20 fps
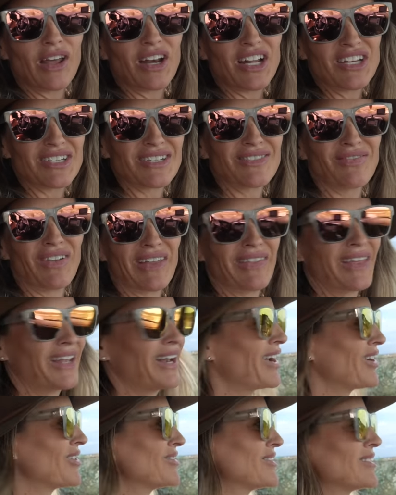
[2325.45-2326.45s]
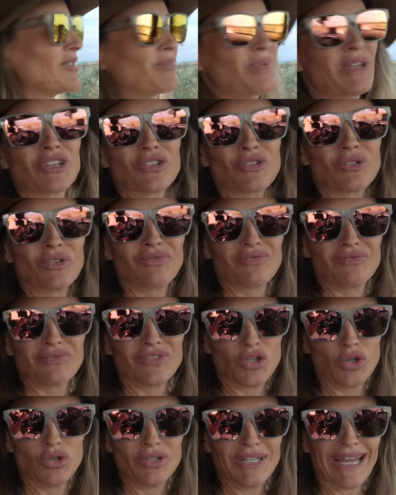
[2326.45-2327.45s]
And I just found that out because there's a picture of
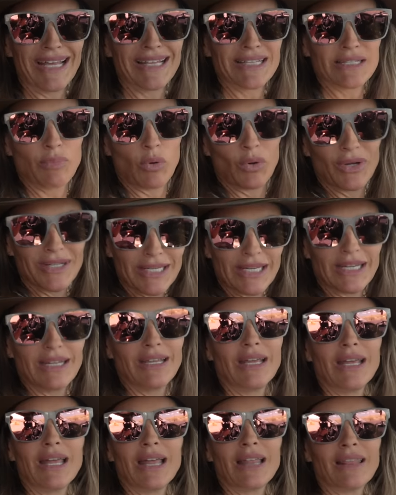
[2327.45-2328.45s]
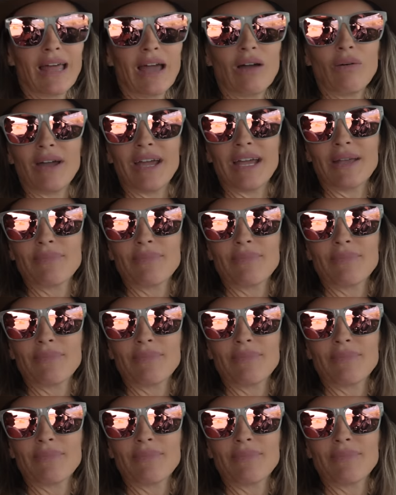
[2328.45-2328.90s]
two tents pointing that way.